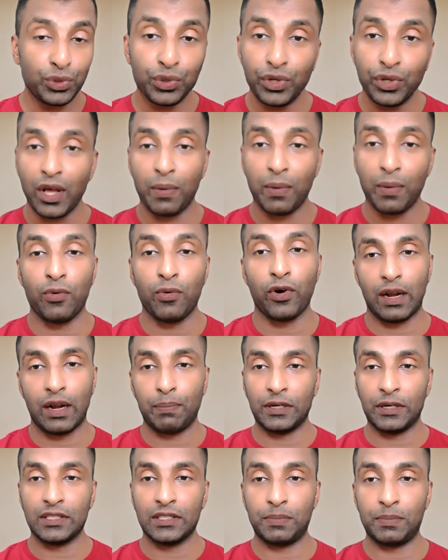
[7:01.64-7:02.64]
to your moral
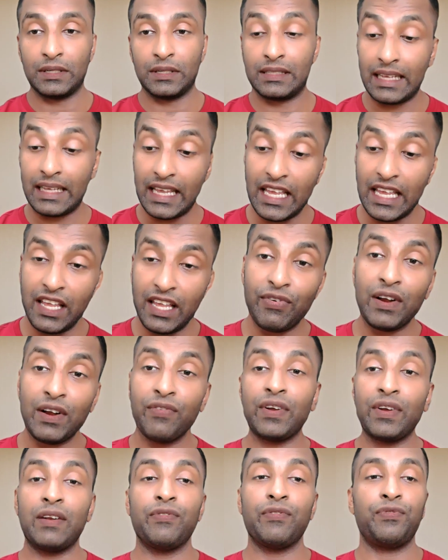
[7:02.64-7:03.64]
principles, even
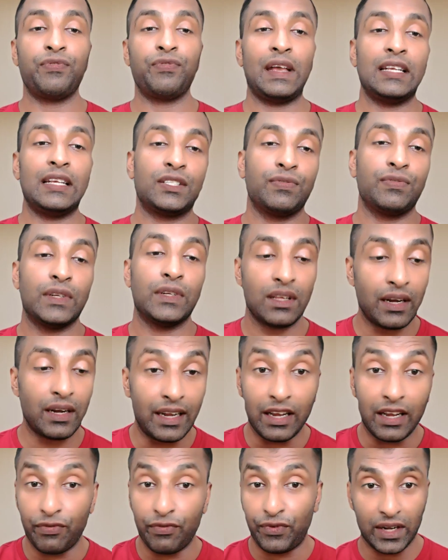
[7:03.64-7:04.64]
when faced
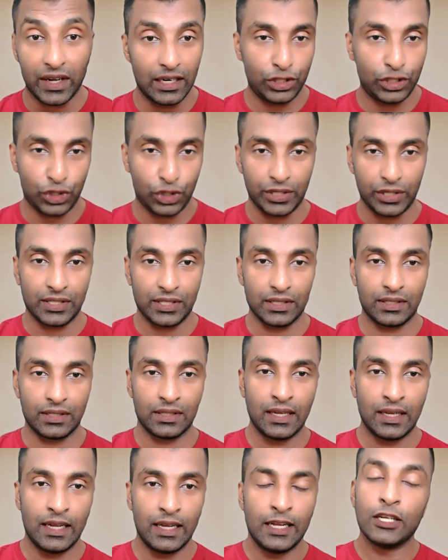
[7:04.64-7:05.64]
with difficult
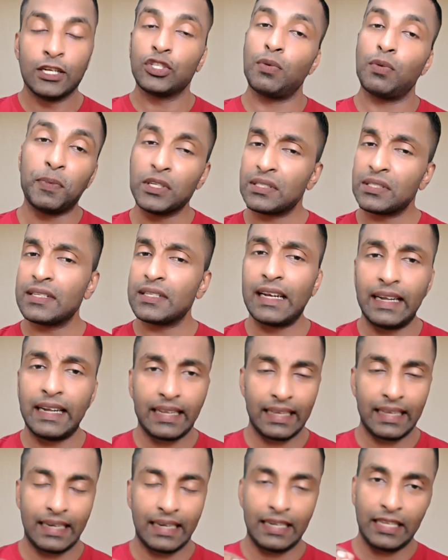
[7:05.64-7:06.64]
choices. So personal
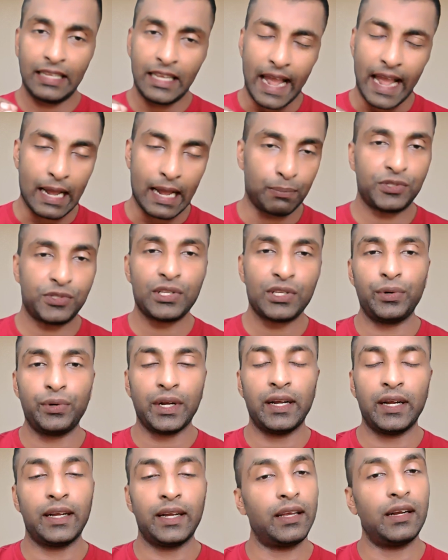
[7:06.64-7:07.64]
integrity, absolute
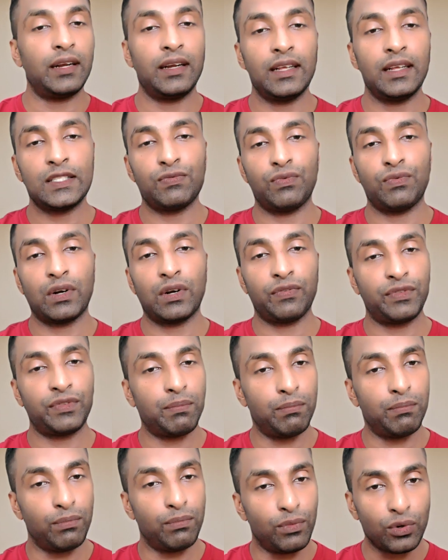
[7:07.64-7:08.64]
integrity is one of the
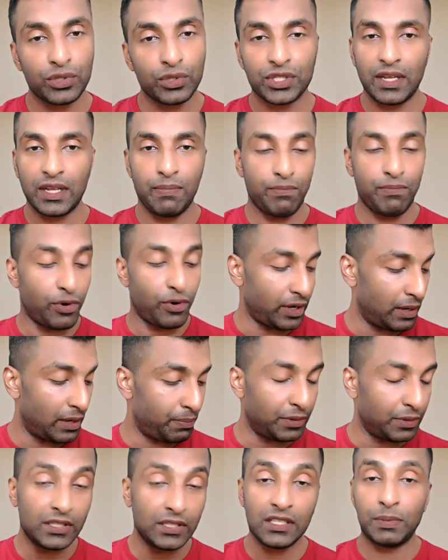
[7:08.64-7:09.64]
most important
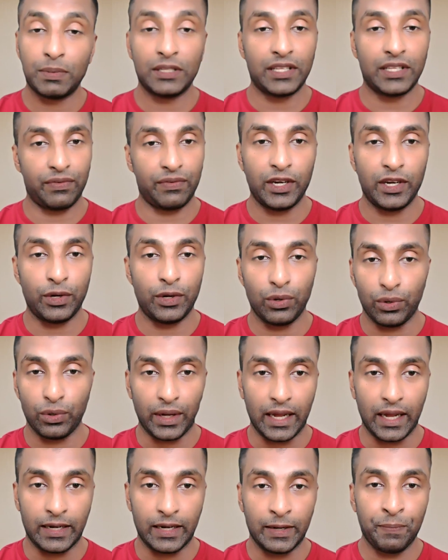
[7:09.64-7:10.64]
principles that we need to
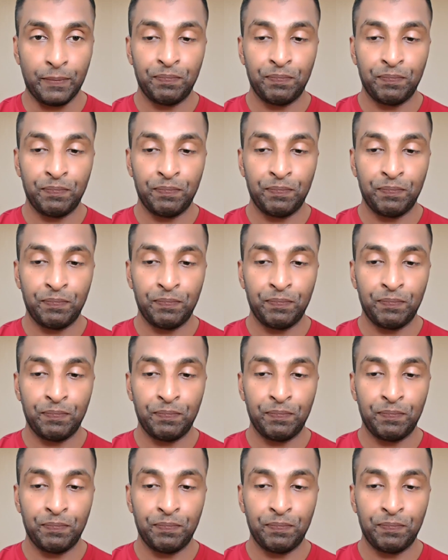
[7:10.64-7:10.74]
look at.